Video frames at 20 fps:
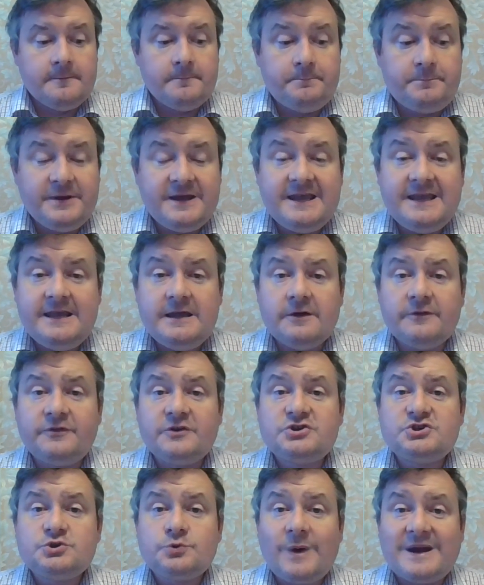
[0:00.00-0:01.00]
B,
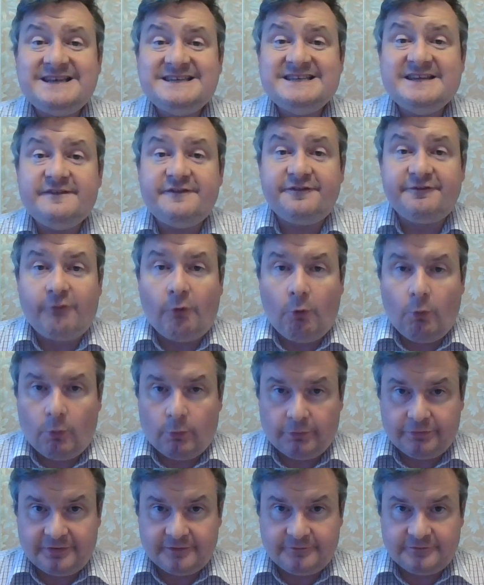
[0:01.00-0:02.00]
the
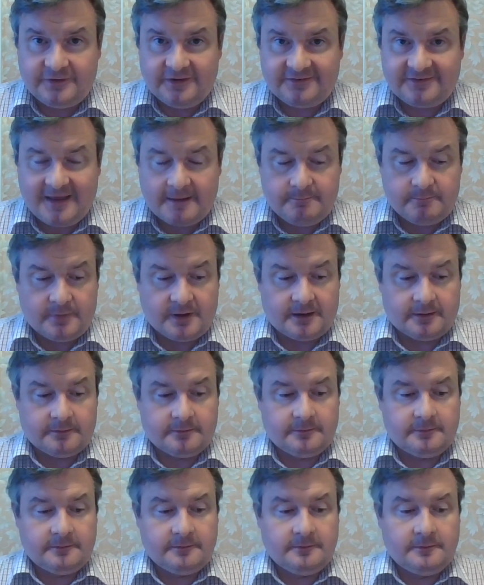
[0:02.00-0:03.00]
24th of December?
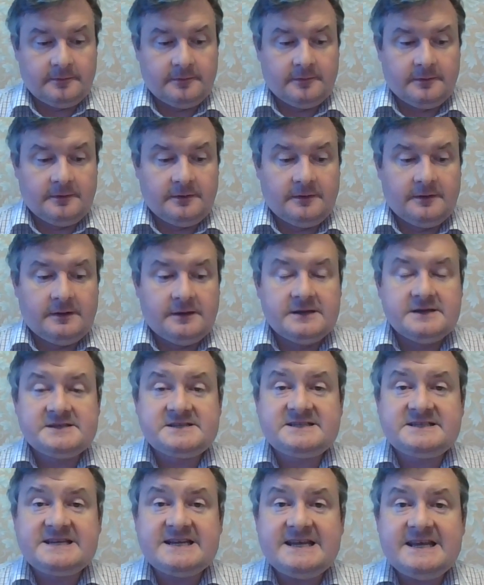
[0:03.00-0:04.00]

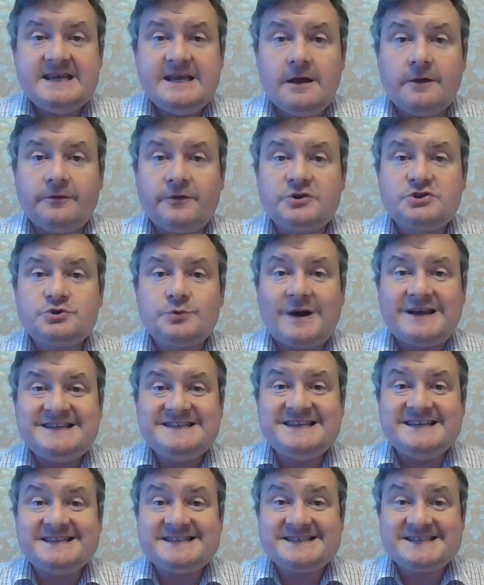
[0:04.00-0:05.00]
C, the
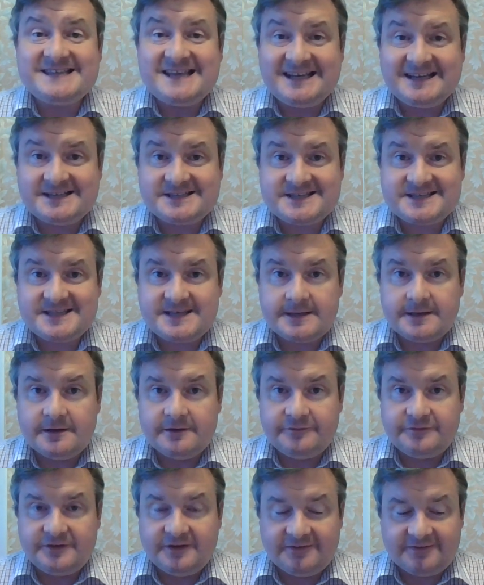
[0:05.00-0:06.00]
26th
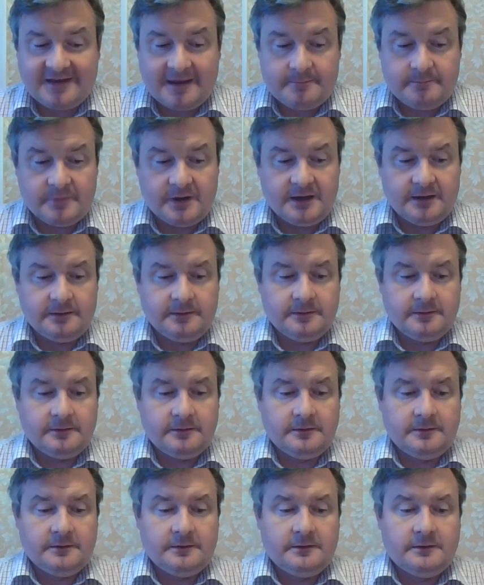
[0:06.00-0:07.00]
of December?
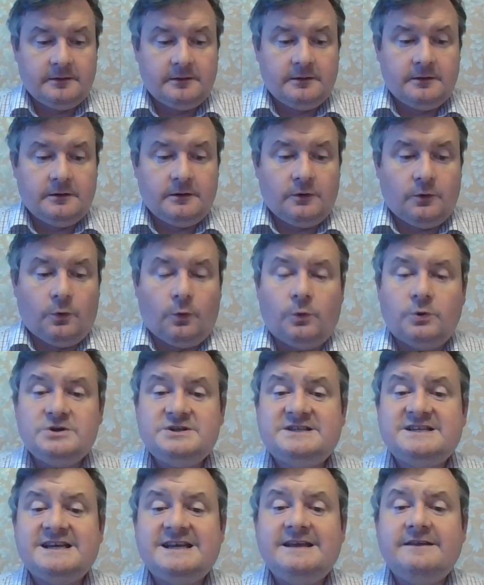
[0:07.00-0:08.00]
or
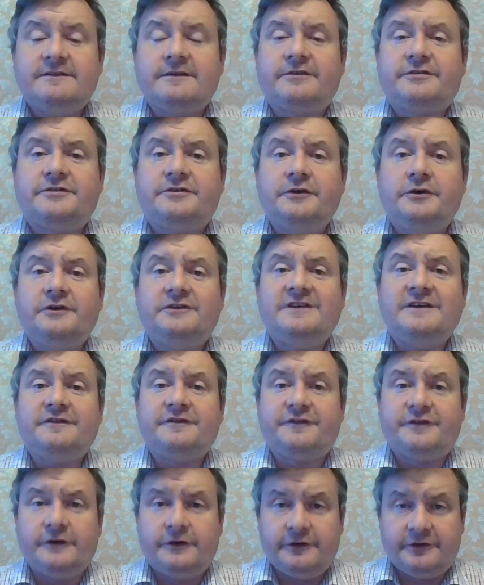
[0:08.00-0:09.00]
D, the
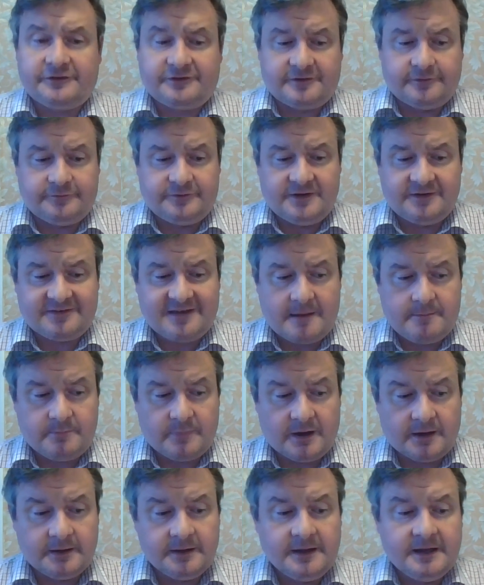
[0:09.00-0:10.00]
31st of
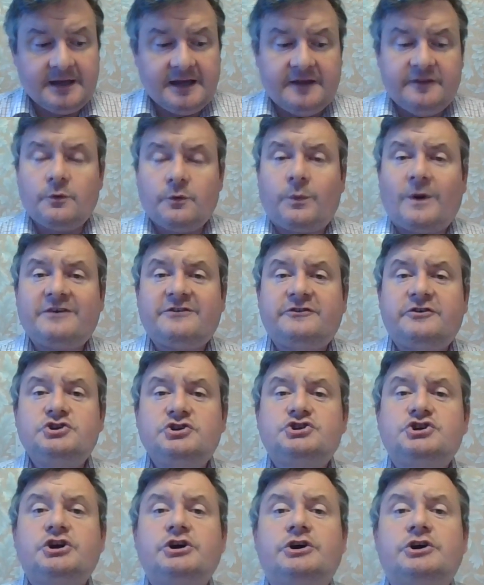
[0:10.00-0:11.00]
December? In the Western
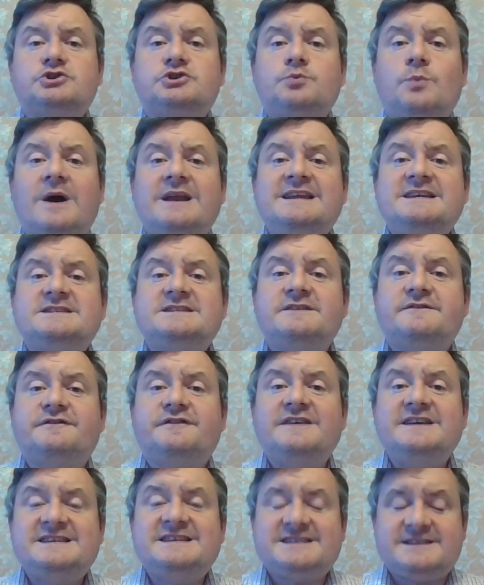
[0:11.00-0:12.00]
Church, when is the
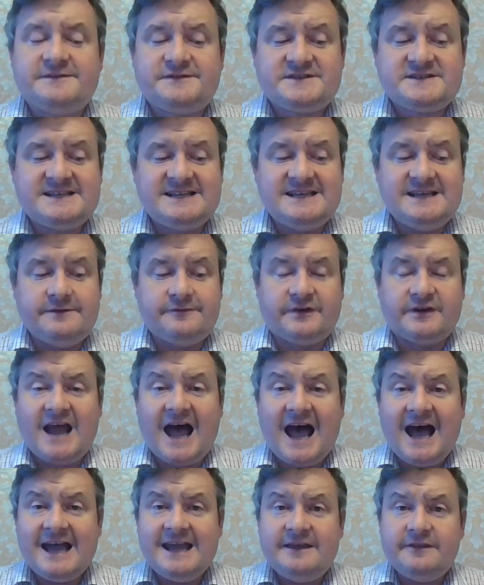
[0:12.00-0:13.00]
Feast of
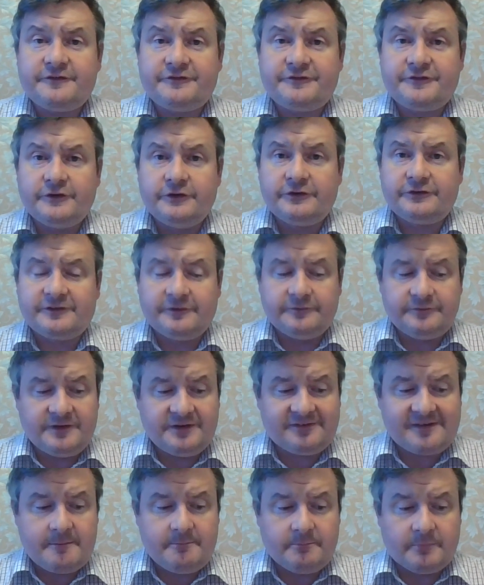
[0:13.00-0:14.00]
Stephen? A, the 1st of
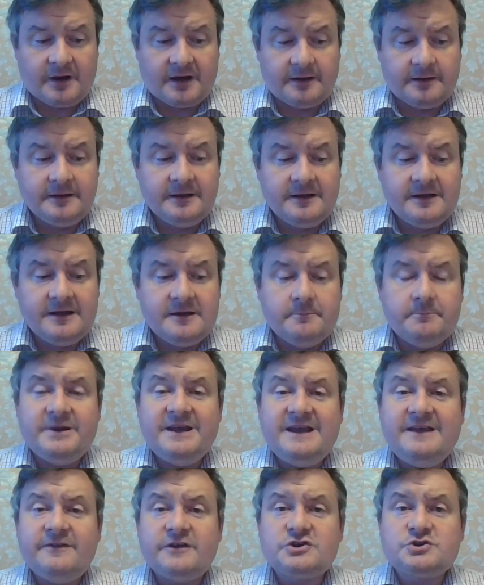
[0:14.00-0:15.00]
December,
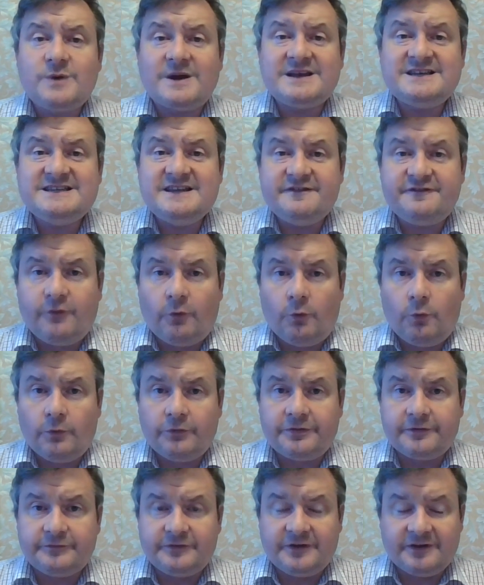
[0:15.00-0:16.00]
B, the
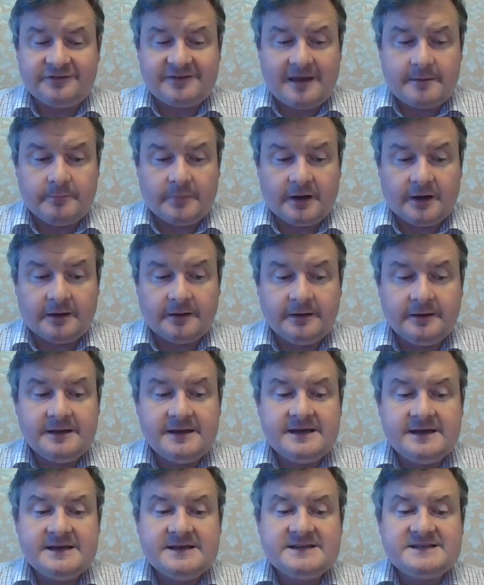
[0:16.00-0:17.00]
24th of December,
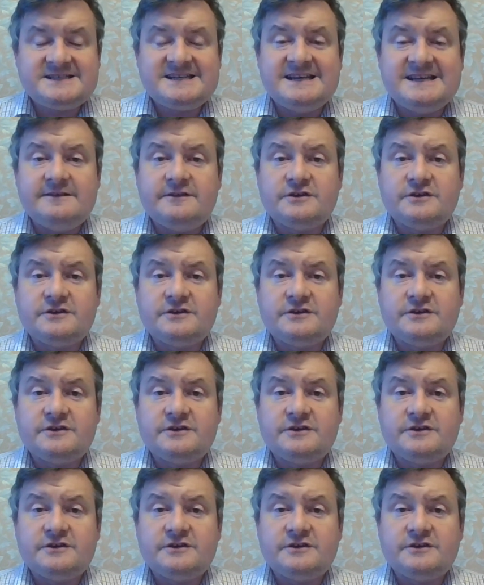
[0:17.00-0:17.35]
C,